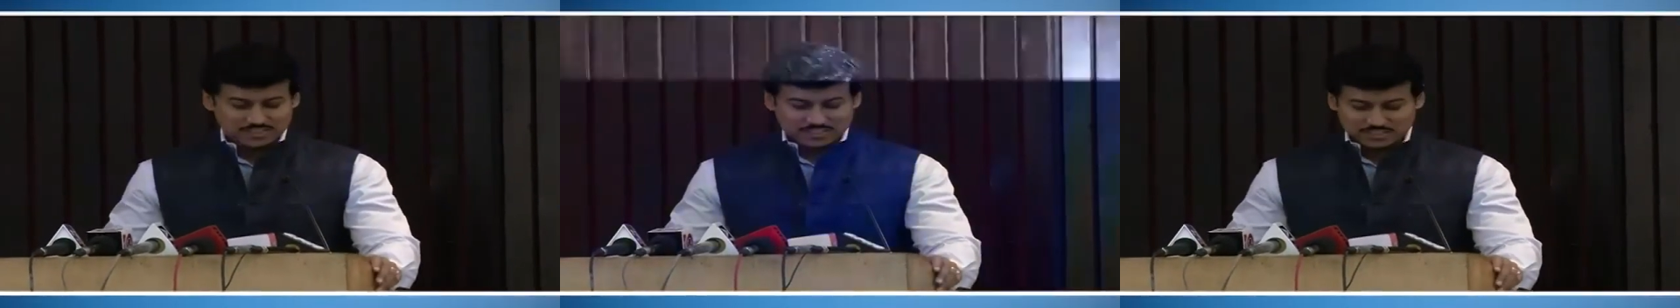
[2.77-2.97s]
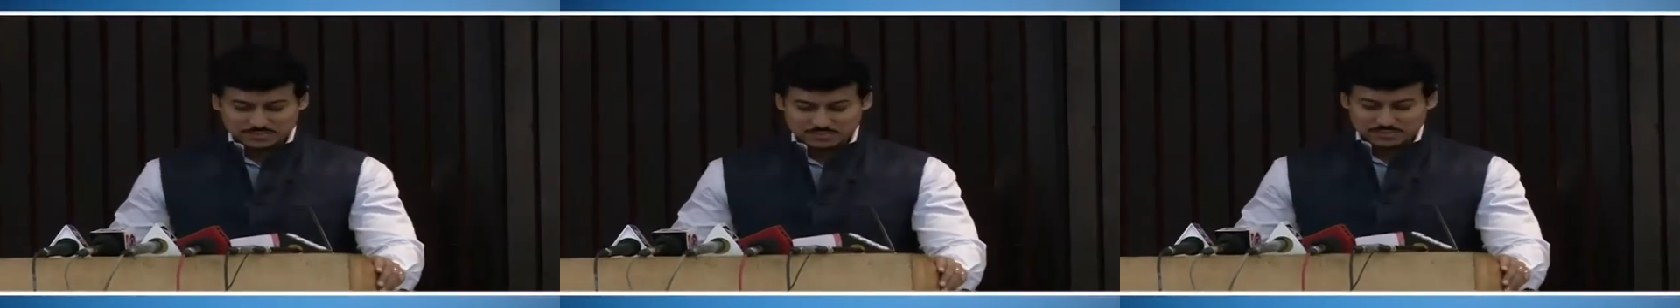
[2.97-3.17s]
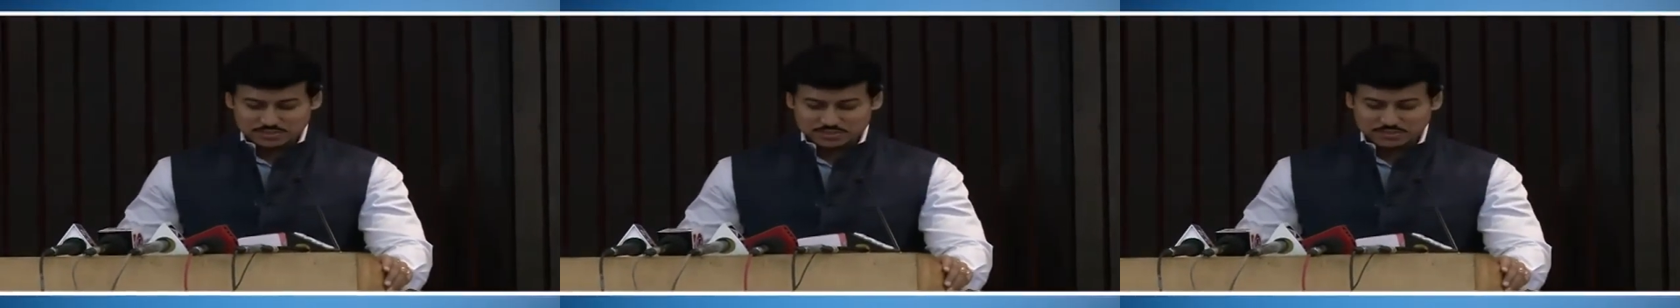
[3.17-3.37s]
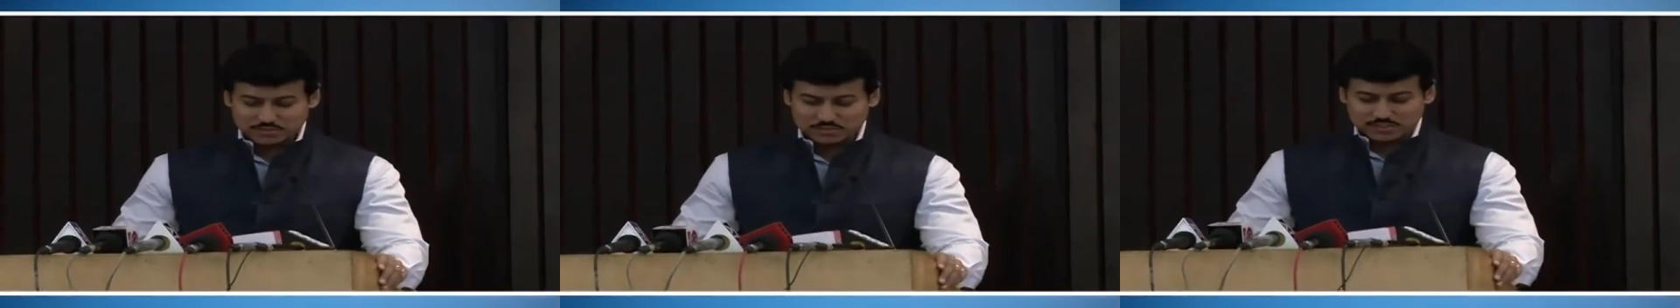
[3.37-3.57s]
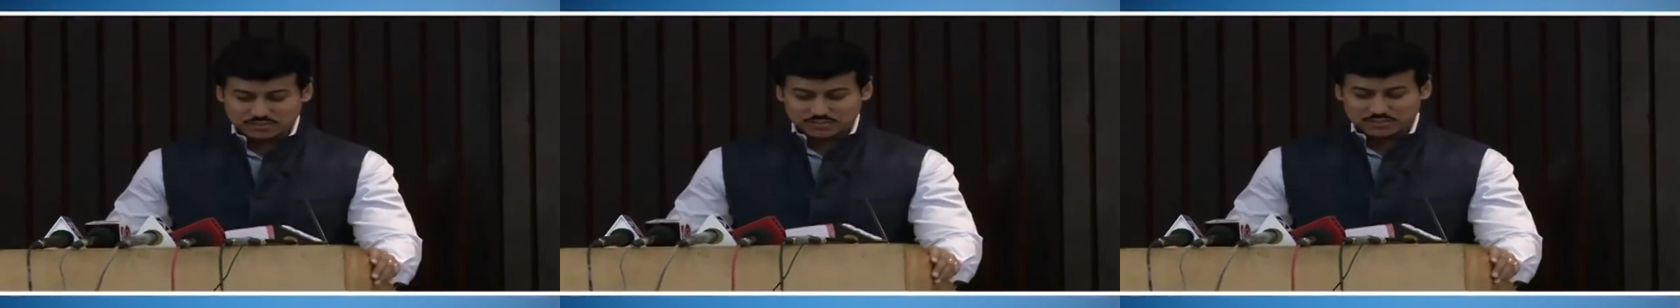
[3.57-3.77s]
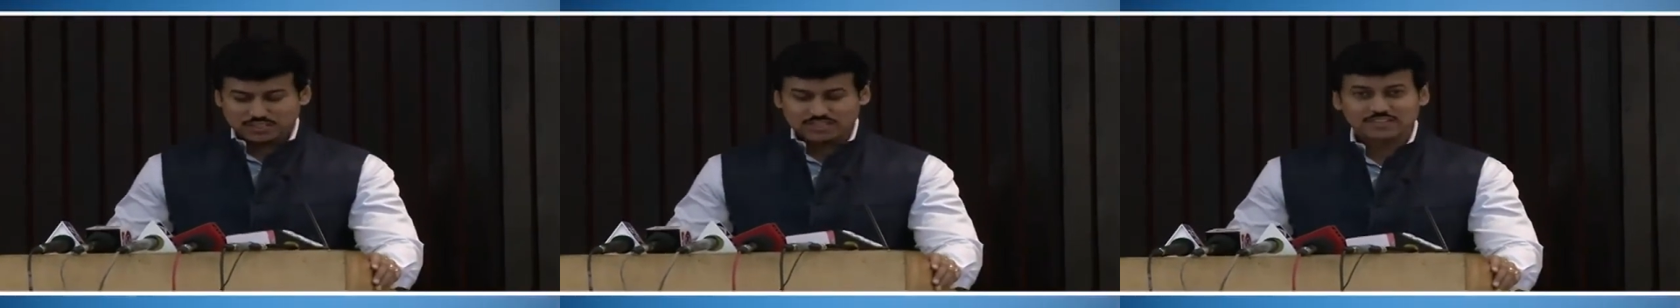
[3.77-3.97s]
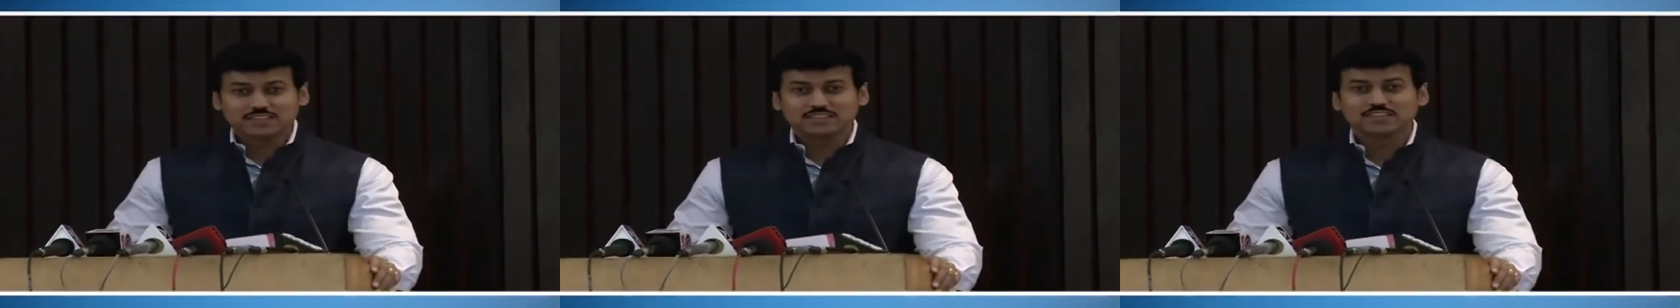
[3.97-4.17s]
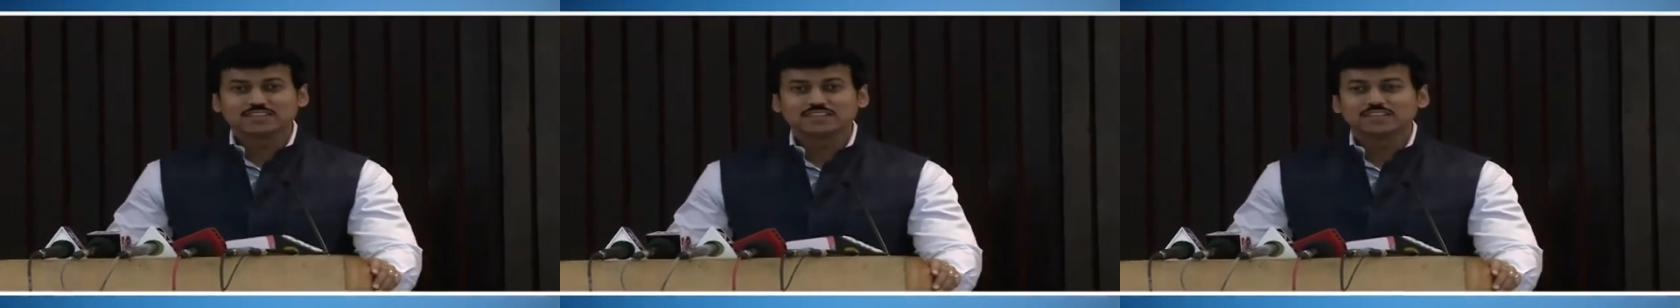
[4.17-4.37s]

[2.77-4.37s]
Mrs. Sunetra.